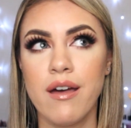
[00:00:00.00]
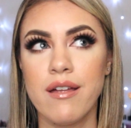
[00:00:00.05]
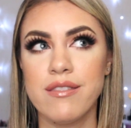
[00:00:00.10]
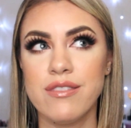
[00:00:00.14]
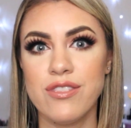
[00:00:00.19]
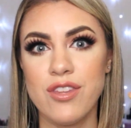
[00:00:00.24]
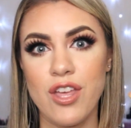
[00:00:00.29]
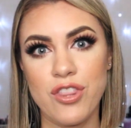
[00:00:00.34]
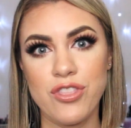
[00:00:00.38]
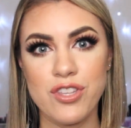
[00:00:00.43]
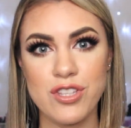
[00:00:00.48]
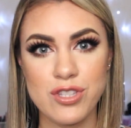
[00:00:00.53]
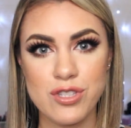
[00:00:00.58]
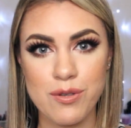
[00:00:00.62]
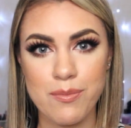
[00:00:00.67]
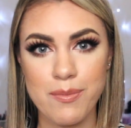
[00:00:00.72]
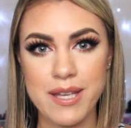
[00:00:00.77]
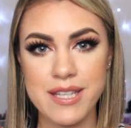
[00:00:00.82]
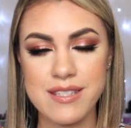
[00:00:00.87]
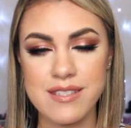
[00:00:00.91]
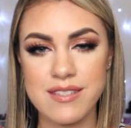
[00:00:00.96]
nothing to
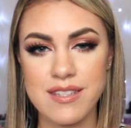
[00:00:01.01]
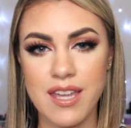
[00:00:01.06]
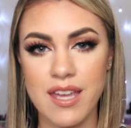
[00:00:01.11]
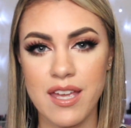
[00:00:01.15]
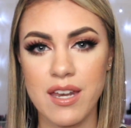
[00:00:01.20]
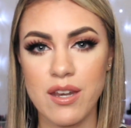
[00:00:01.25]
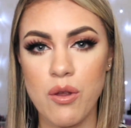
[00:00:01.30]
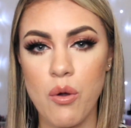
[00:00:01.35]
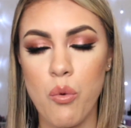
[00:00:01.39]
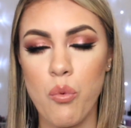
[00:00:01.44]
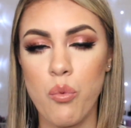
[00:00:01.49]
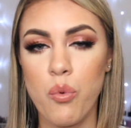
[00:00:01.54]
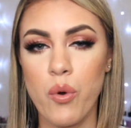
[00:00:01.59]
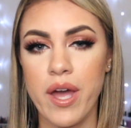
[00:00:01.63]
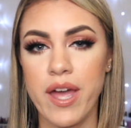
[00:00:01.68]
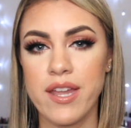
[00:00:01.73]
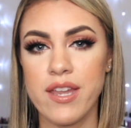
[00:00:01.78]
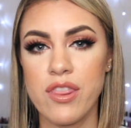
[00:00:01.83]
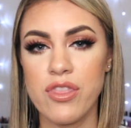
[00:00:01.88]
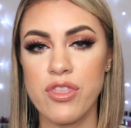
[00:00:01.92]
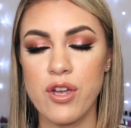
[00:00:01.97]
my skin
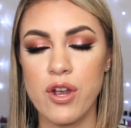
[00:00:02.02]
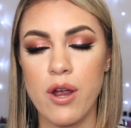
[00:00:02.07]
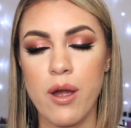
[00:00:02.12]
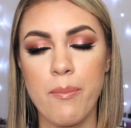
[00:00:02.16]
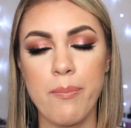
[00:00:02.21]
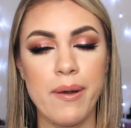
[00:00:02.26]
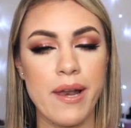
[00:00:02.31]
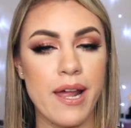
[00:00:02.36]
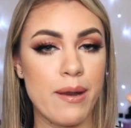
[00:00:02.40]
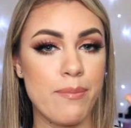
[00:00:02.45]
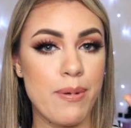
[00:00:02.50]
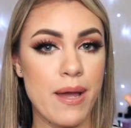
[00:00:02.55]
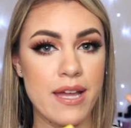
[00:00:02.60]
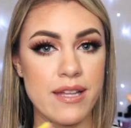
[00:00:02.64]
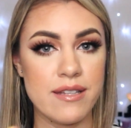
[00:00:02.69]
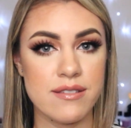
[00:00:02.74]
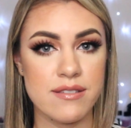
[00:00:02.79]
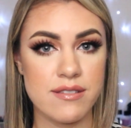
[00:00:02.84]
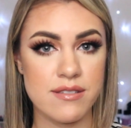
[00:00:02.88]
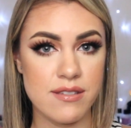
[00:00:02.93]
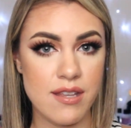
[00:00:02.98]
when they're applied by
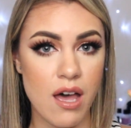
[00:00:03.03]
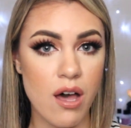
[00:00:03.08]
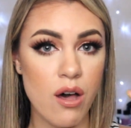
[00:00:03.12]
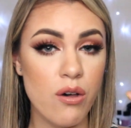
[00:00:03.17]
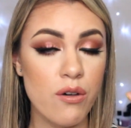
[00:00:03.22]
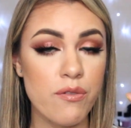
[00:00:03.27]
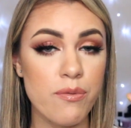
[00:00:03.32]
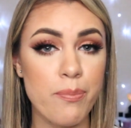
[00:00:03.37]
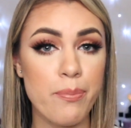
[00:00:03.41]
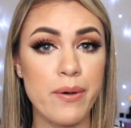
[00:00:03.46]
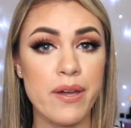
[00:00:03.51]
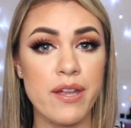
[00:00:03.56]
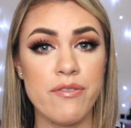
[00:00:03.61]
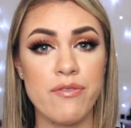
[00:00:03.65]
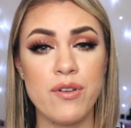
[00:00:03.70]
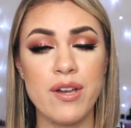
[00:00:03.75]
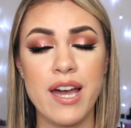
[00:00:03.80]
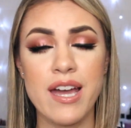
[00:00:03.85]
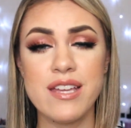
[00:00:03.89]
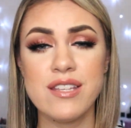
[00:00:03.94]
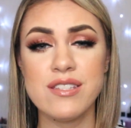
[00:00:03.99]
itself. But if
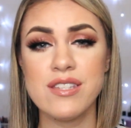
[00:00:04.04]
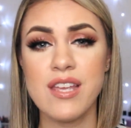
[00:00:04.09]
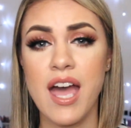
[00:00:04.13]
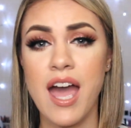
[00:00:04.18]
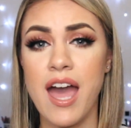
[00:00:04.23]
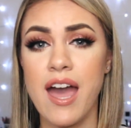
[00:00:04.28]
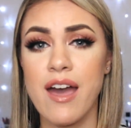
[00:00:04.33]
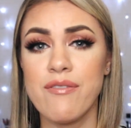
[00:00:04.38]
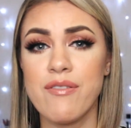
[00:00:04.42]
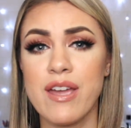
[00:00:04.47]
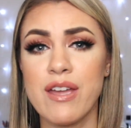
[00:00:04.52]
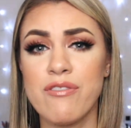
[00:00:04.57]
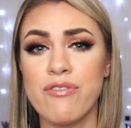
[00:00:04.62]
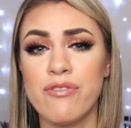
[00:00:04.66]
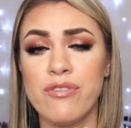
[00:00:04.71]
you guys have a